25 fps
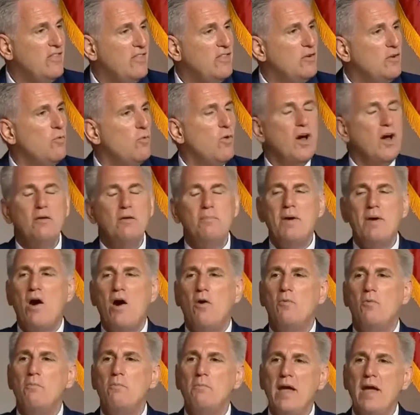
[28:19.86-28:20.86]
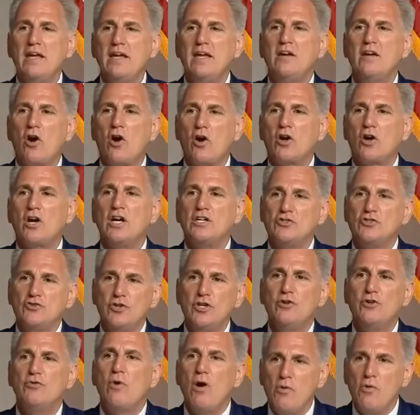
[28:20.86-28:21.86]
And then what about making our
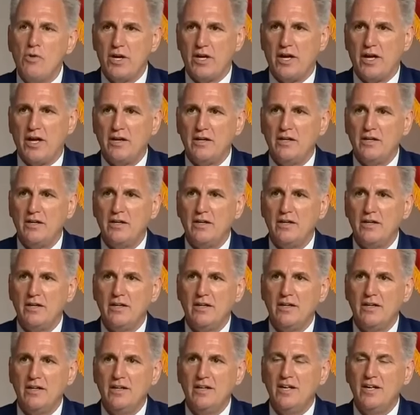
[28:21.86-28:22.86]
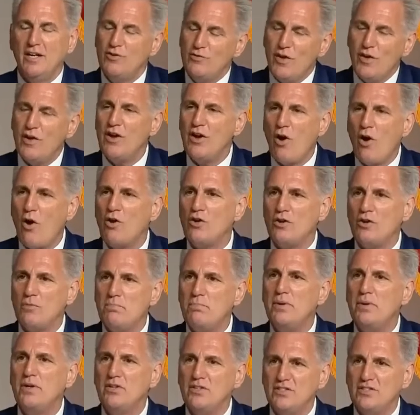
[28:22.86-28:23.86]
country grow again? It's very hard to
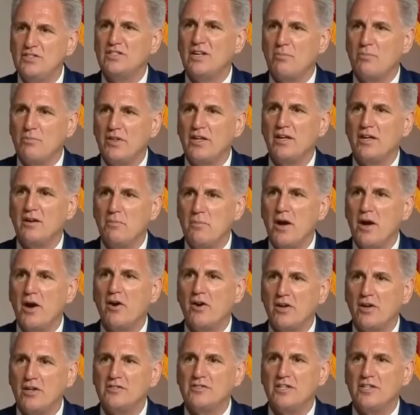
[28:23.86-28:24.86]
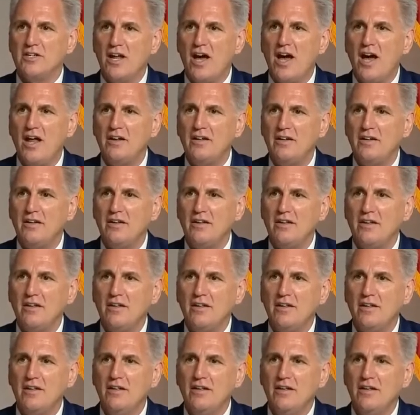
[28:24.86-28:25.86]
build something in America, is it not?
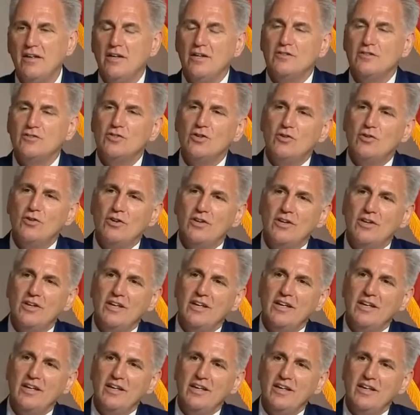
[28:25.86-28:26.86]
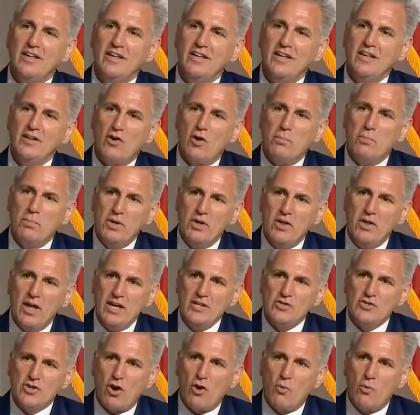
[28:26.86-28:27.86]
So in our bill,
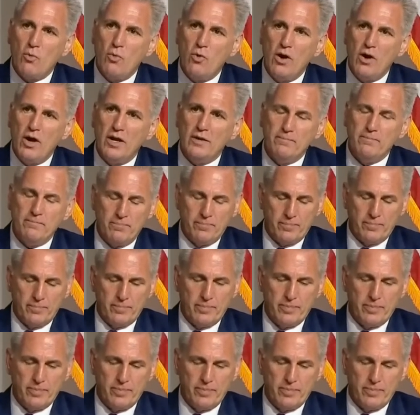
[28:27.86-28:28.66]
H.R. 1,